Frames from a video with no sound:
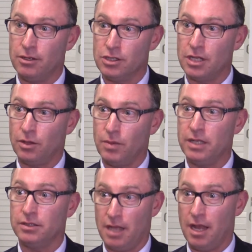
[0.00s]
New South
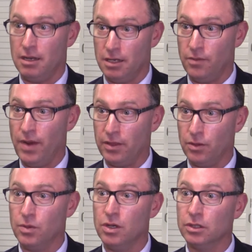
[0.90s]
Wales and around
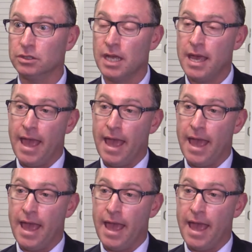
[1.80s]
the world.